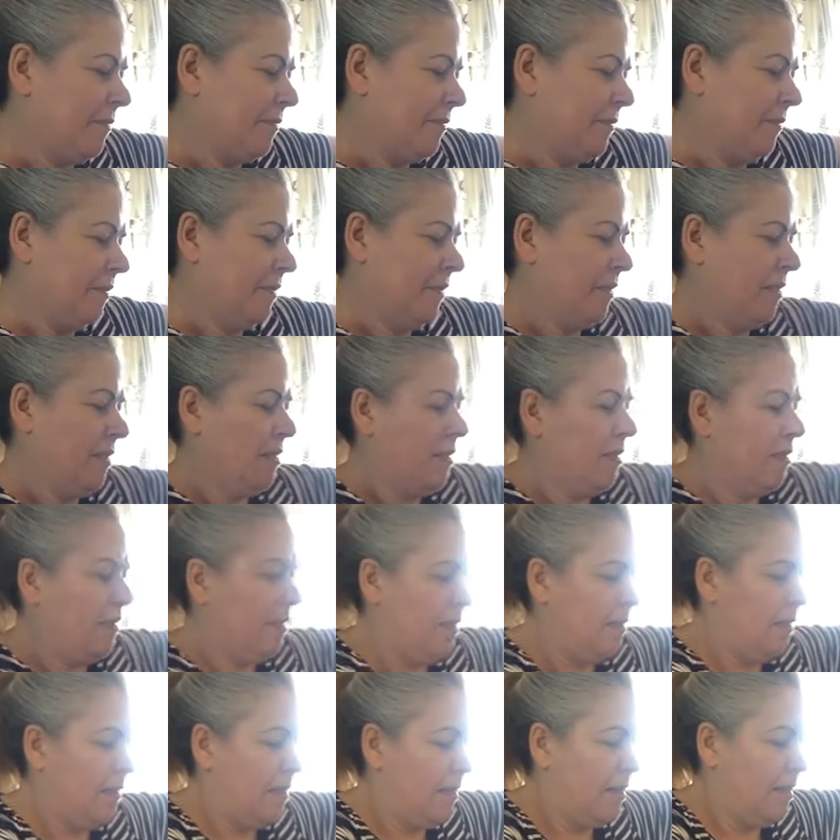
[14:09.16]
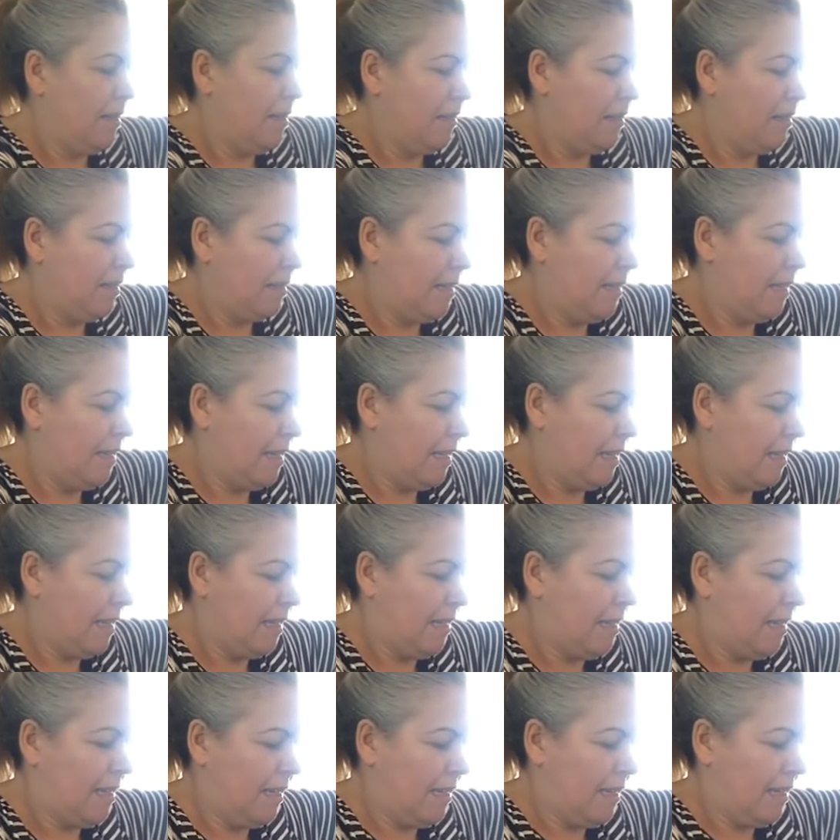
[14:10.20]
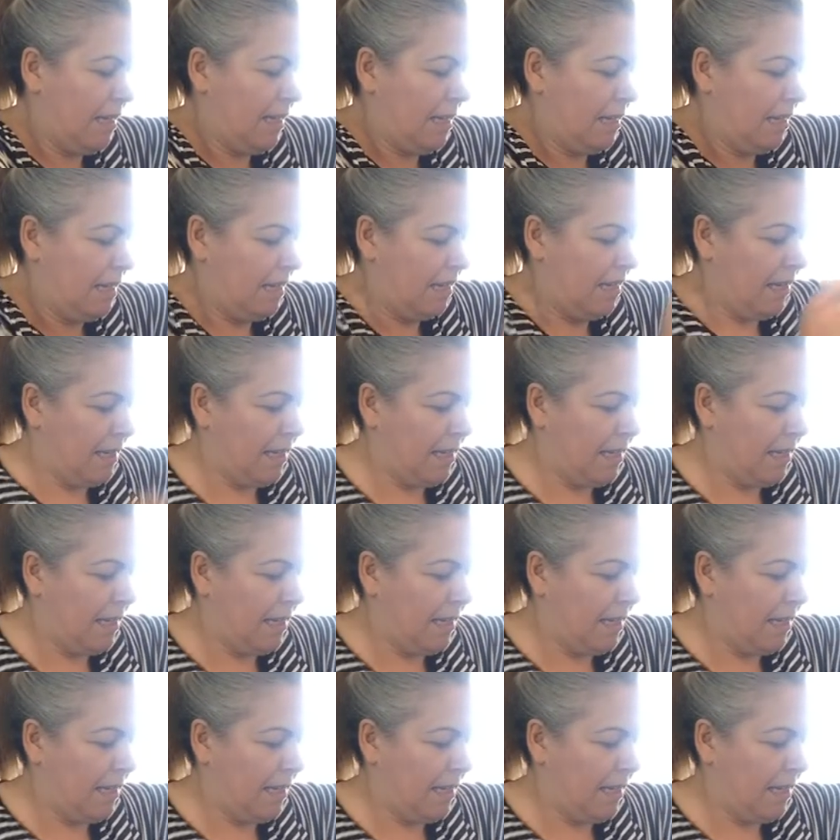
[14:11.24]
No one is speaking in this clip.